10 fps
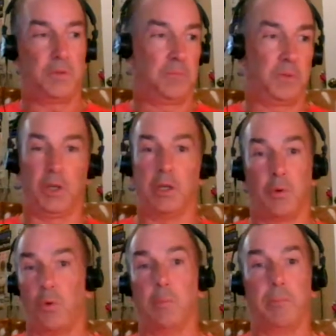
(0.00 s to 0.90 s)
gun
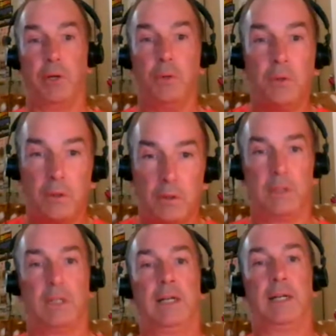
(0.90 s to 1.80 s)
or bow.
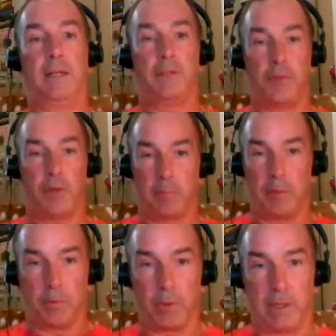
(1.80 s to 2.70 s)
You got
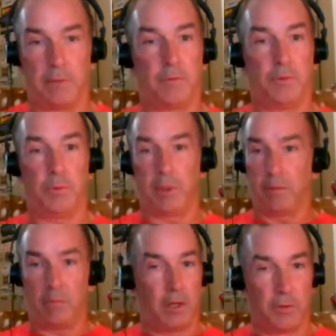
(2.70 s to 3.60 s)
people out
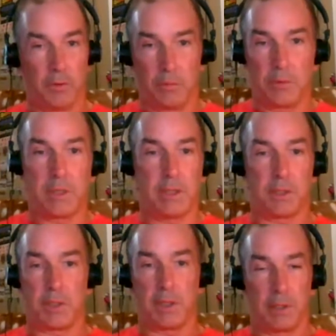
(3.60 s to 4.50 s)
doing other
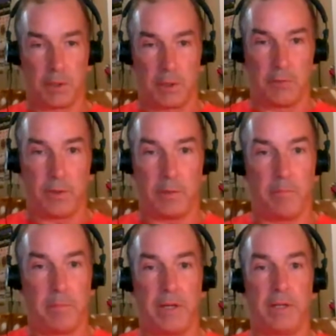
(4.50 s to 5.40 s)
testing and stuff
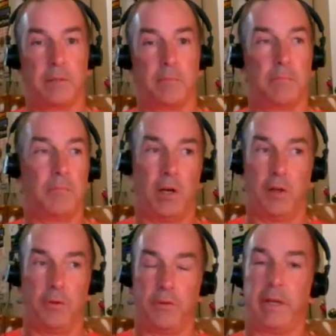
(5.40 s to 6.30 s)
in medium
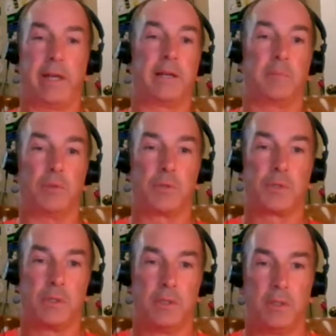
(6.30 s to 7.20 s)
other than
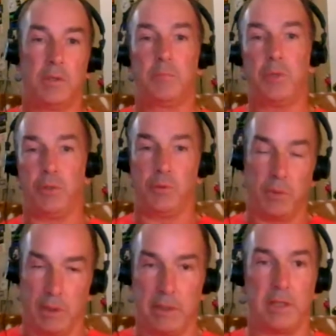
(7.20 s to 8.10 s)
animals, but you
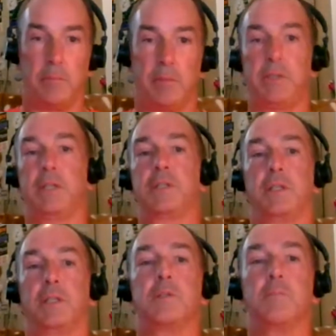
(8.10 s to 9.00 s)
really need to be
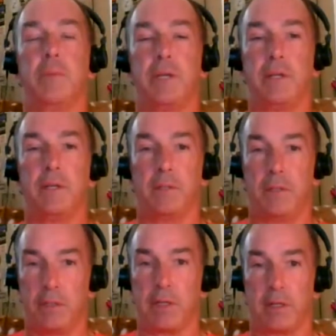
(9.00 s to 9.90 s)
testing
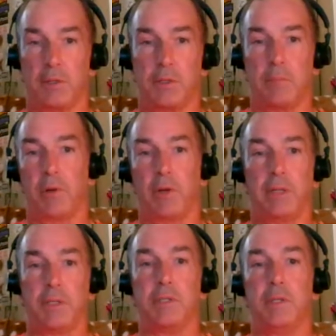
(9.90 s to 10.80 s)
these arrows and
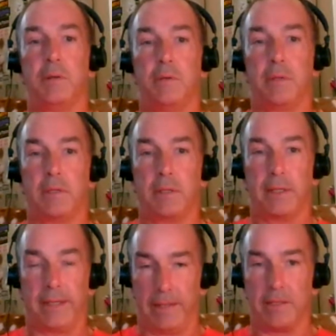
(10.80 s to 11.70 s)
broadheads
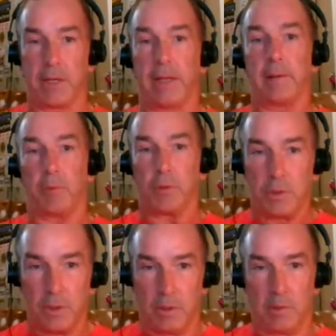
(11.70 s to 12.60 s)
in these
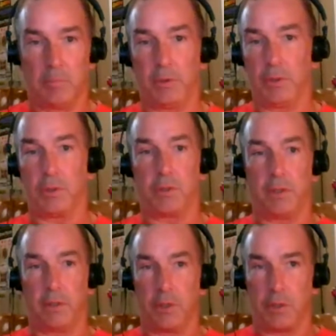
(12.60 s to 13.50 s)
animals, because
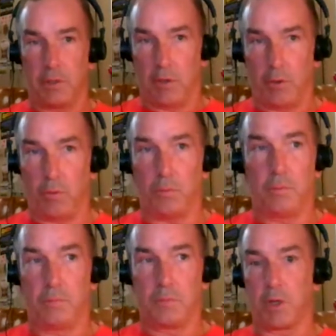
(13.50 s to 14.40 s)
there is
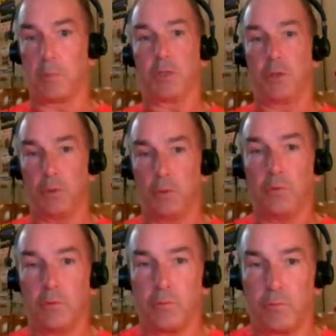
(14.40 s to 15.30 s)
no substitute
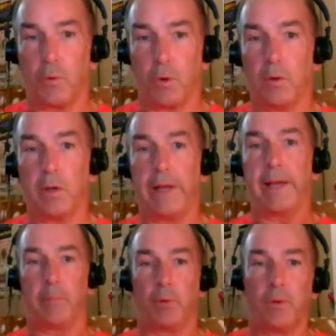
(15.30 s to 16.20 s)
for an
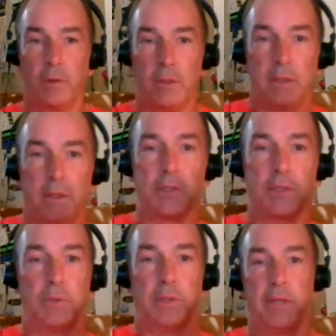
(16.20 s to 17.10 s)
animal.
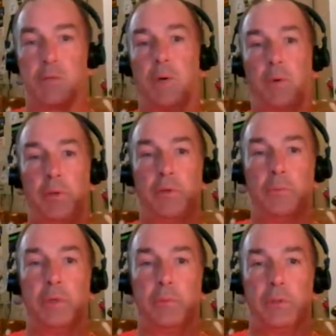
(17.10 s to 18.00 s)
So, and that's why we
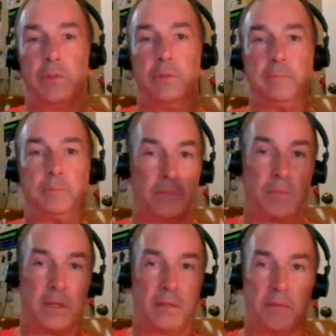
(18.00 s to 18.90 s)
do what we do.
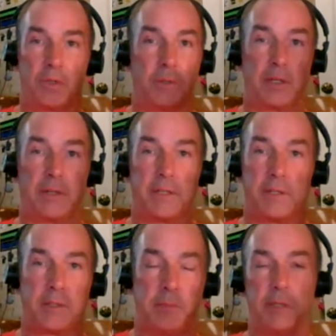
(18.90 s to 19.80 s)
And so, yeah,
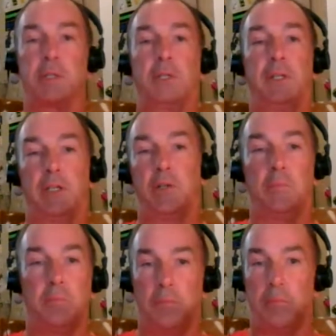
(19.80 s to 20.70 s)
it's basically to
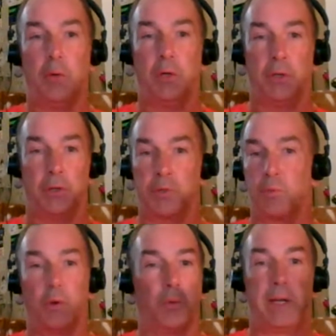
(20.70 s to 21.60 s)
help bow hunters
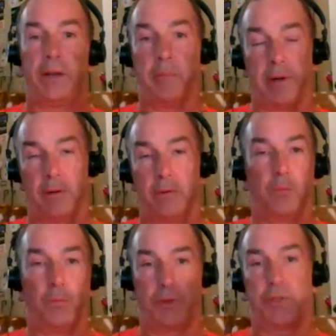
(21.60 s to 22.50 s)
worldwide, no matter
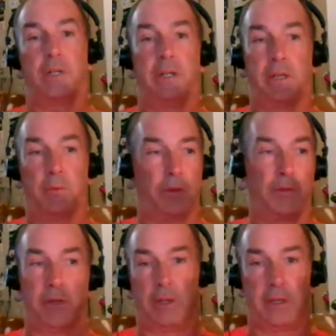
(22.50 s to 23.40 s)
what they're hunting, whether
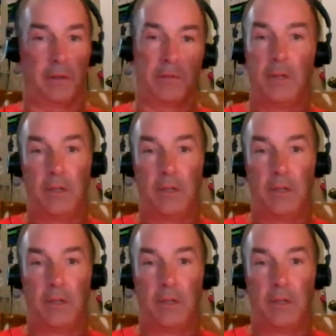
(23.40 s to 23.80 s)
they're hunting